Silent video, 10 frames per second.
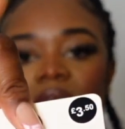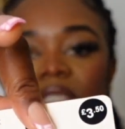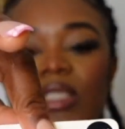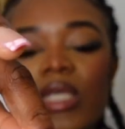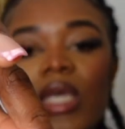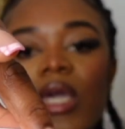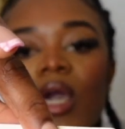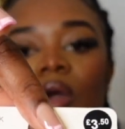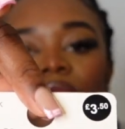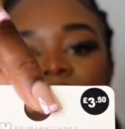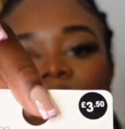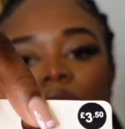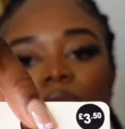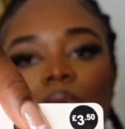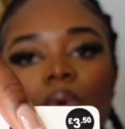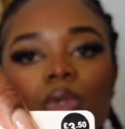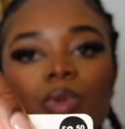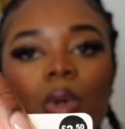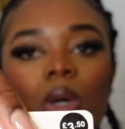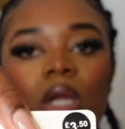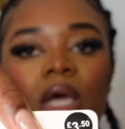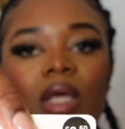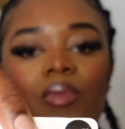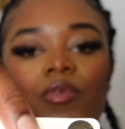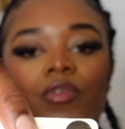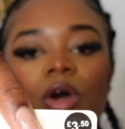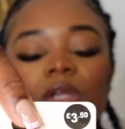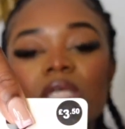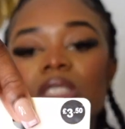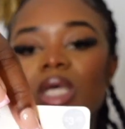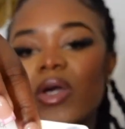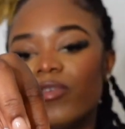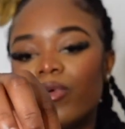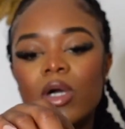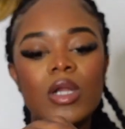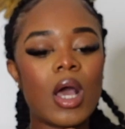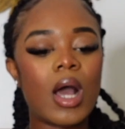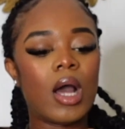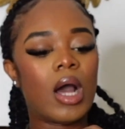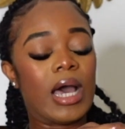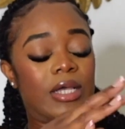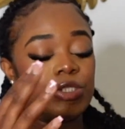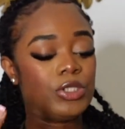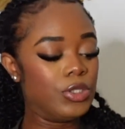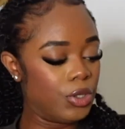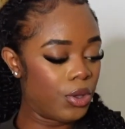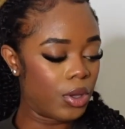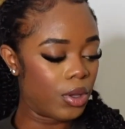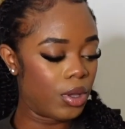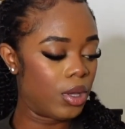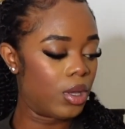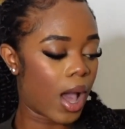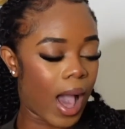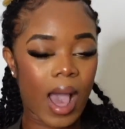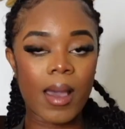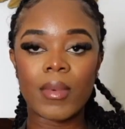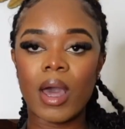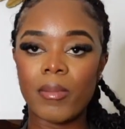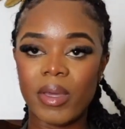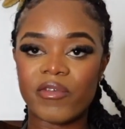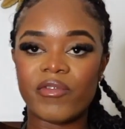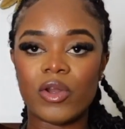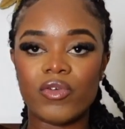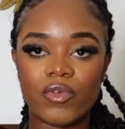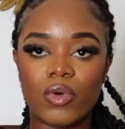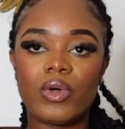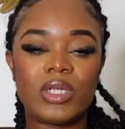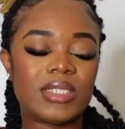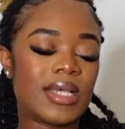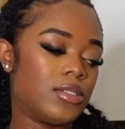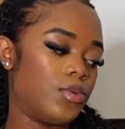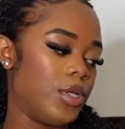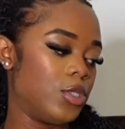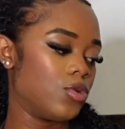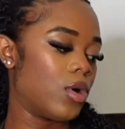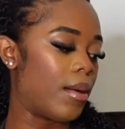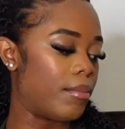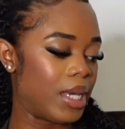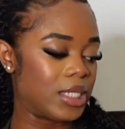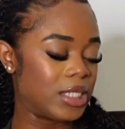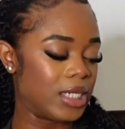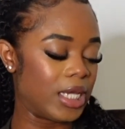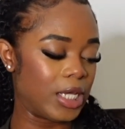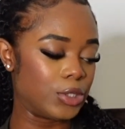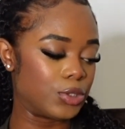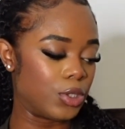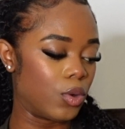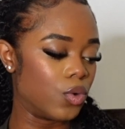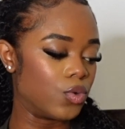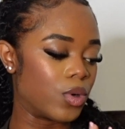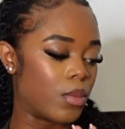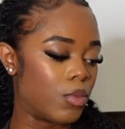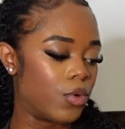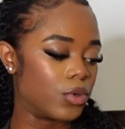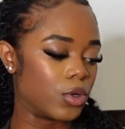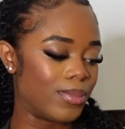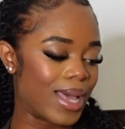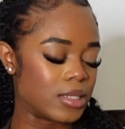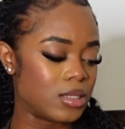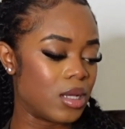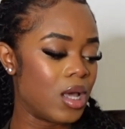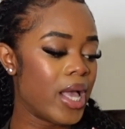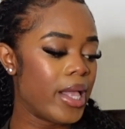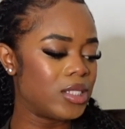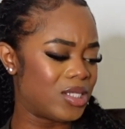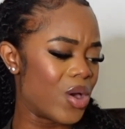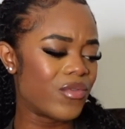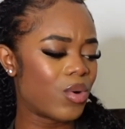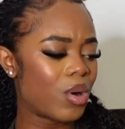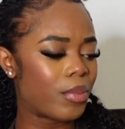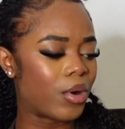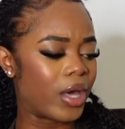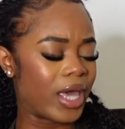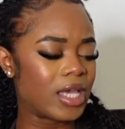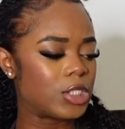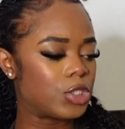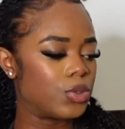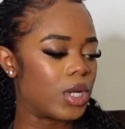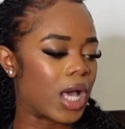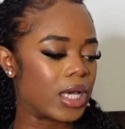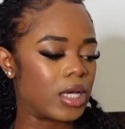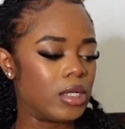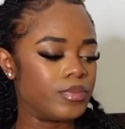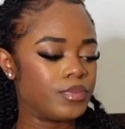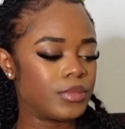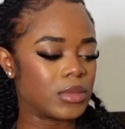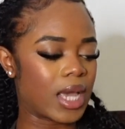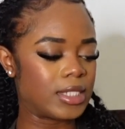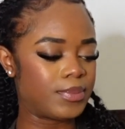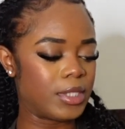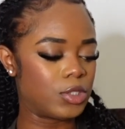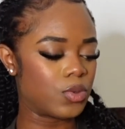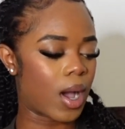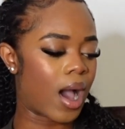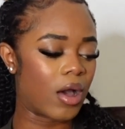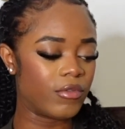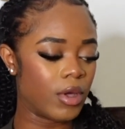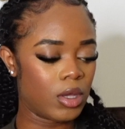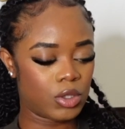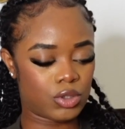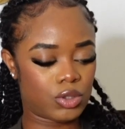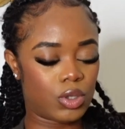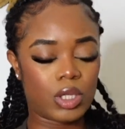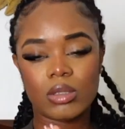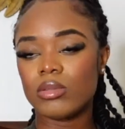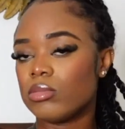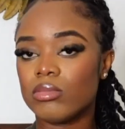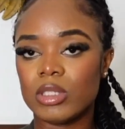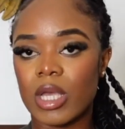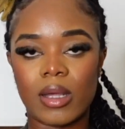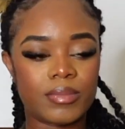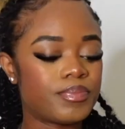can see we've got the gold one and then we've got the silver one as you know I'm a big fan of gold accessories so I'm basically into the gold one more compared to the silver one but it is still like a nice piece to have so yeah